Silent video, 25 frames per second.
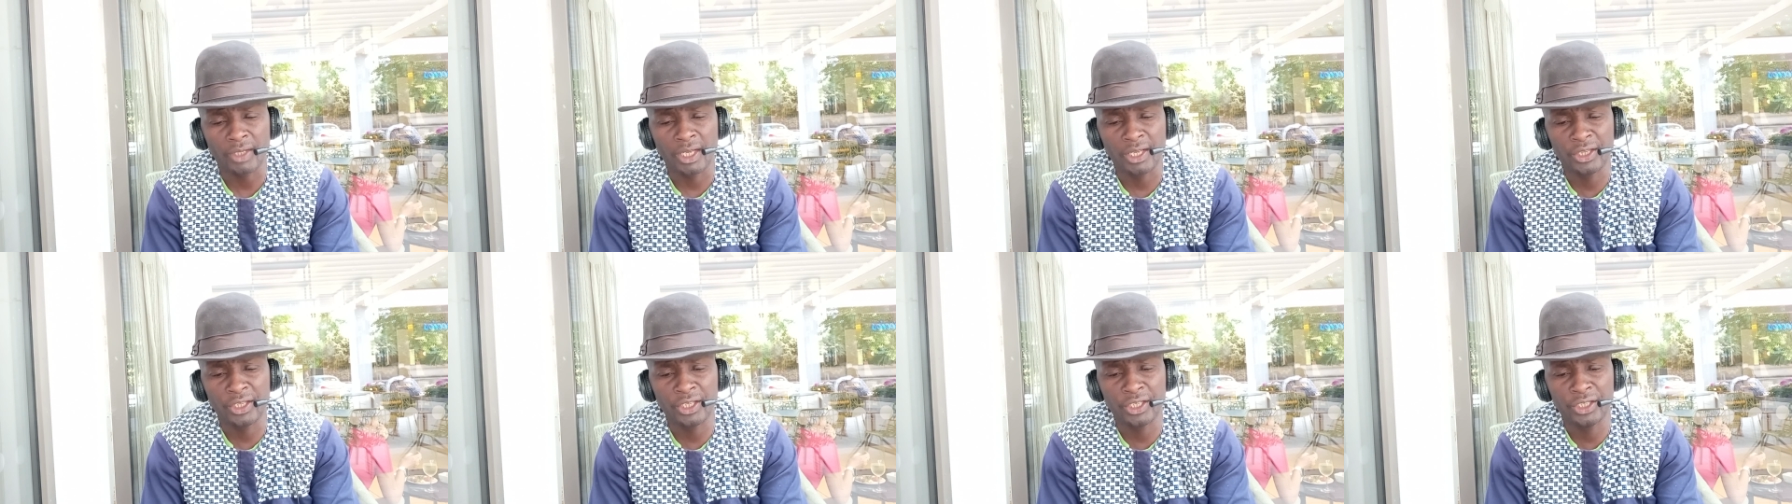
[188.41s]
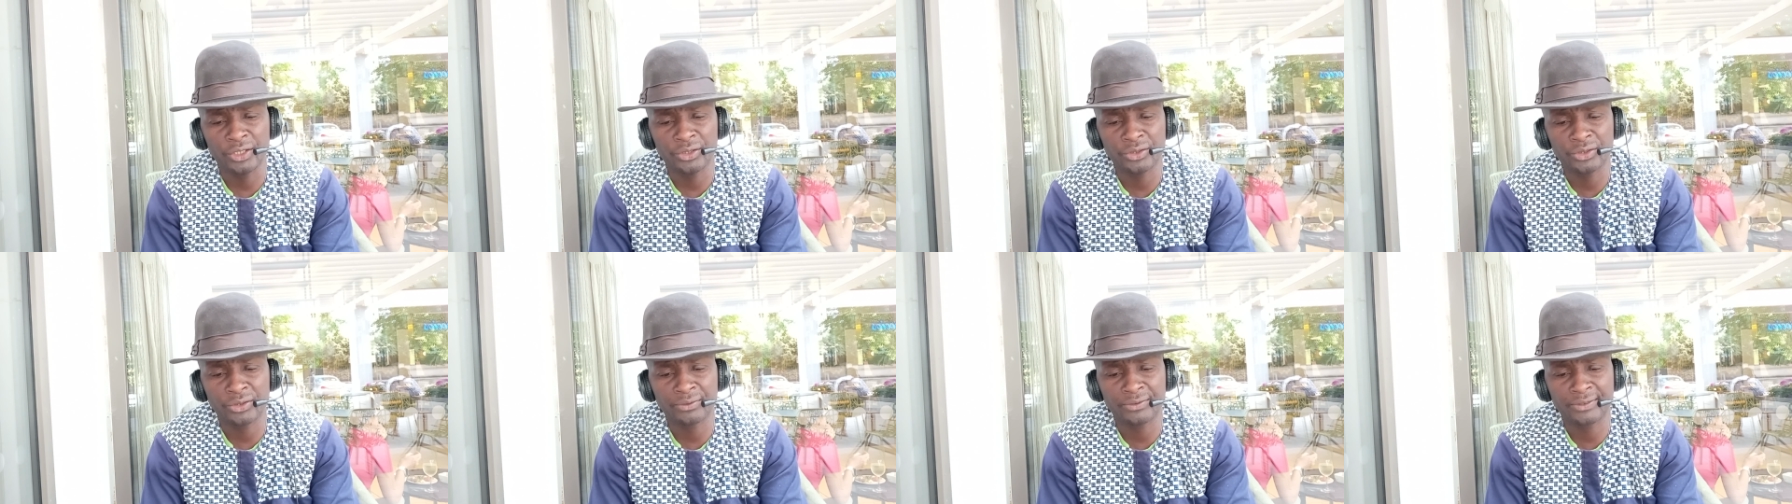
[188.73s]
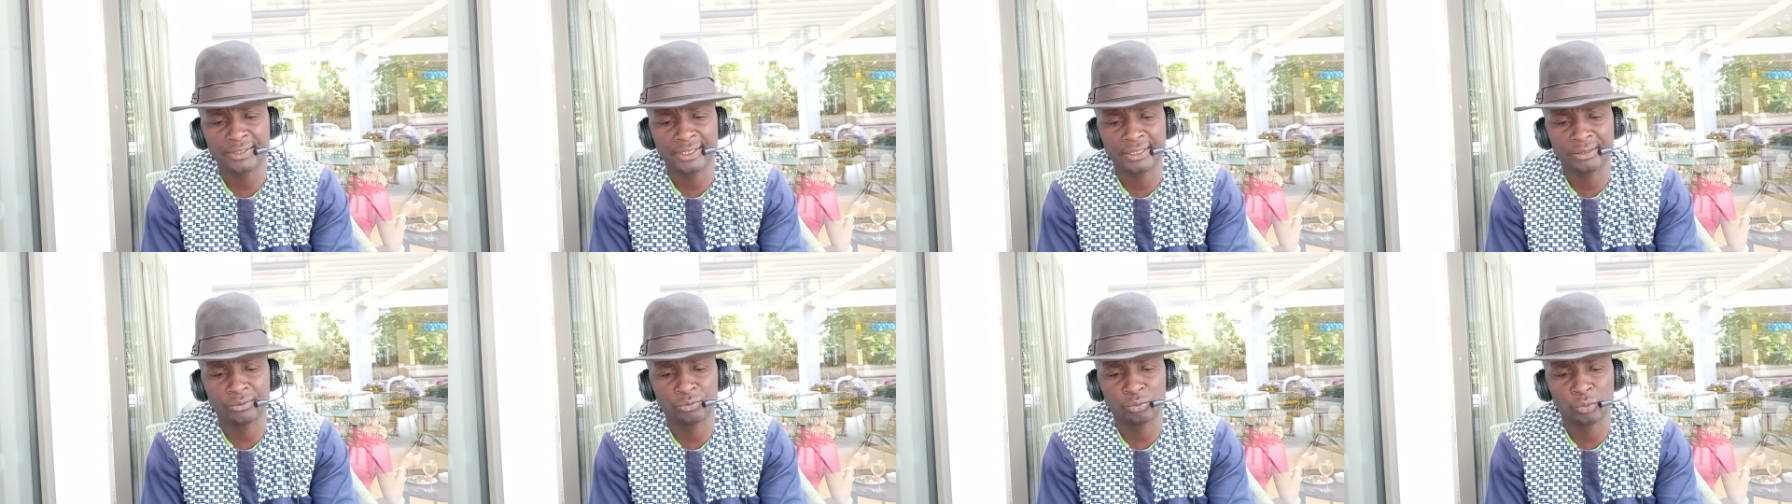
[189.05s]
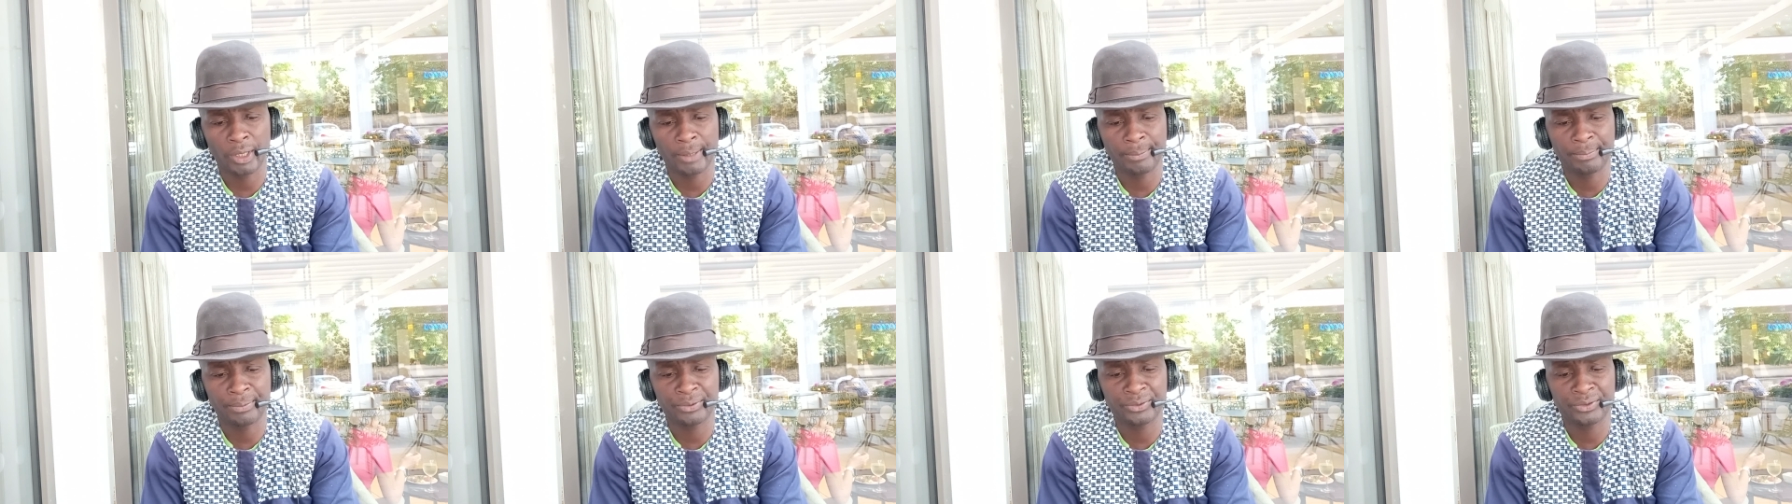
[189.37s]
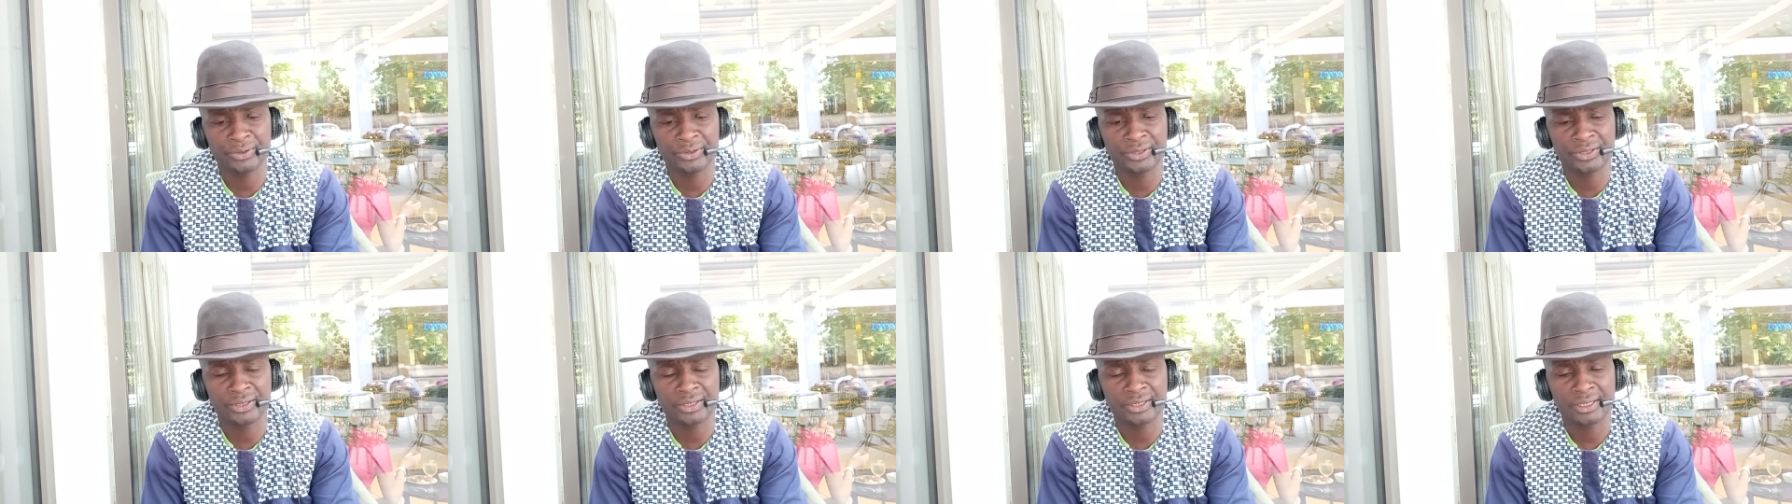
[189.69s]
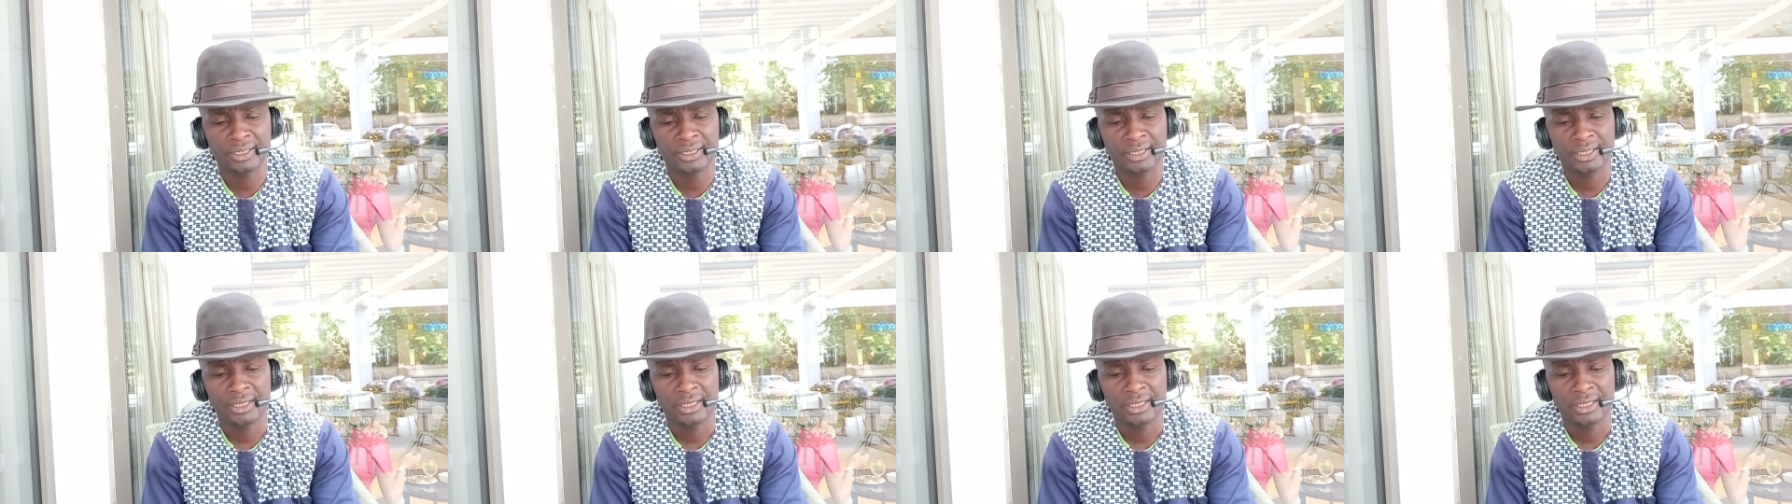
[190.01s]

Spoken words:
the use of certain weapons,